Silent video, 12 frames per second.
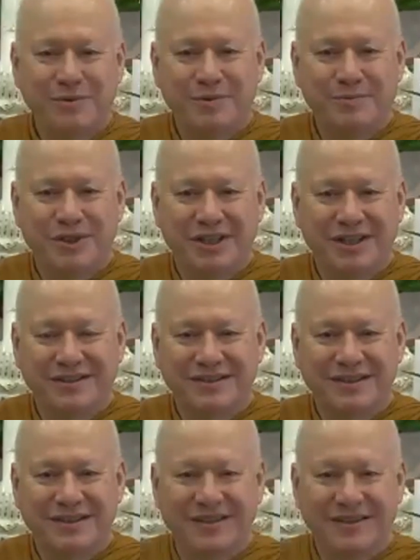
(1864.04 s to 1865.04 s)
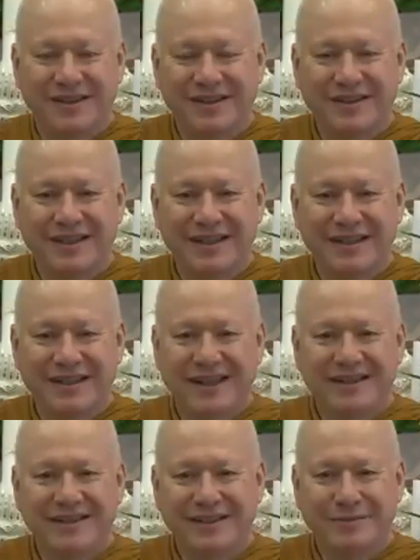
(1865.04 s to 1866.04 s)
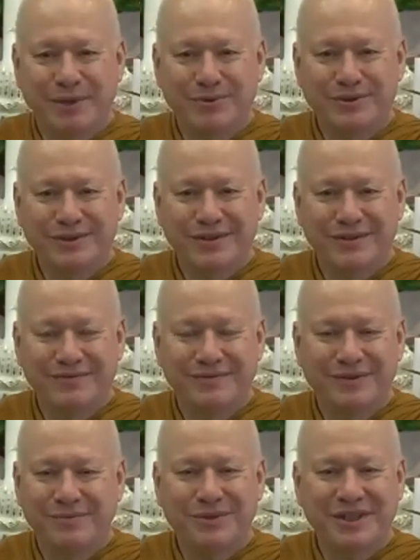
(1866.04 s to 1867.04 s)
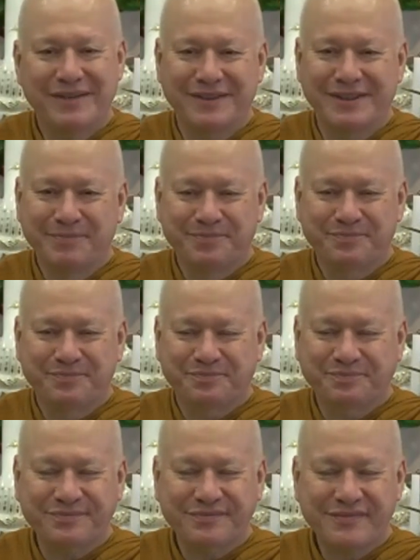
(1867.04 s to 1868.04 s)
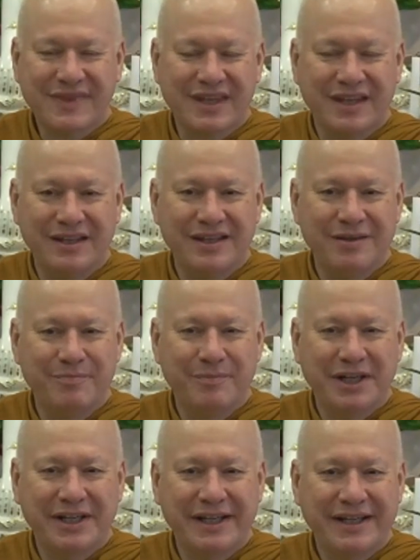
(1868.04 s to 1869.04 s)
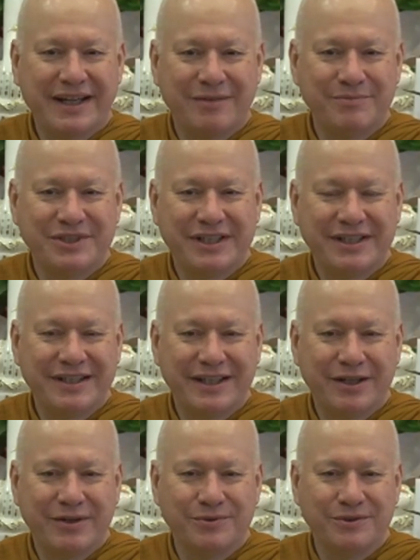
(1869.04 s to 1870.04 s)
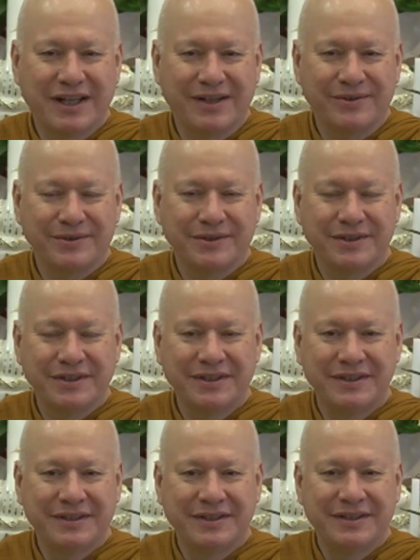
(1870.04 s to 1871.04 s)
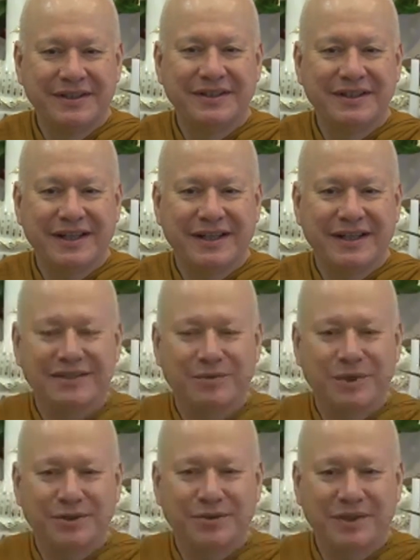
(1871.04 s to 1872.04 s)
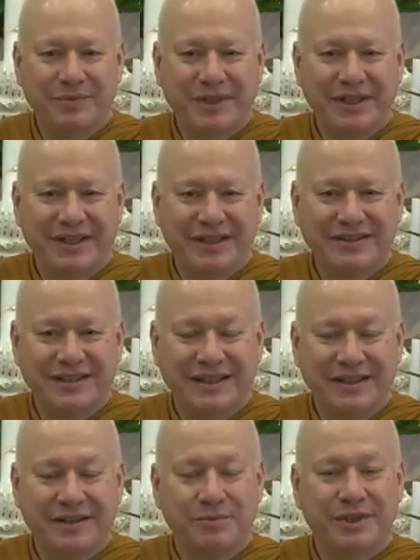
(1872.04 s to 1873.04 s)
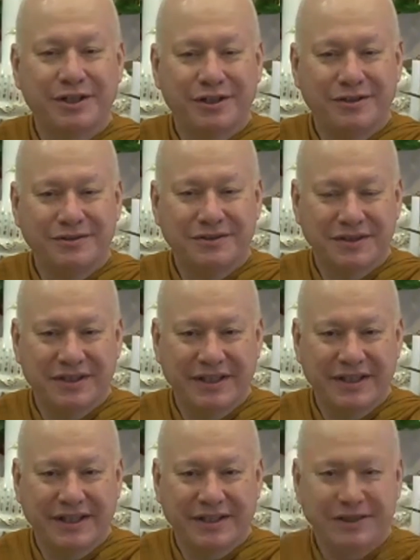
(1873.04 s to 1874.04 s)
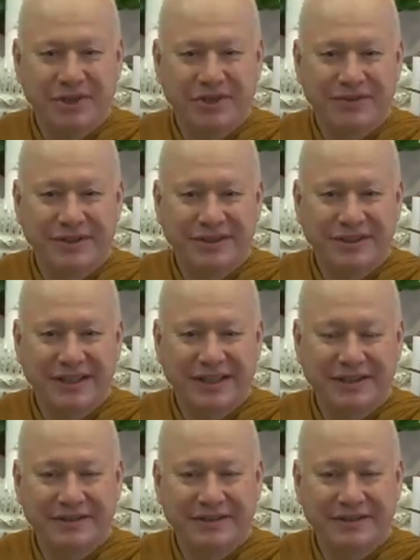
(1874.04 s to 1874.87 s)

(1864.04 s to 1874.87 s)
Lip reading: products that then get disposed of or whatever. Your money comes in and it goes out. That's a worldly wind, isn't it, that we're constantly experiencing.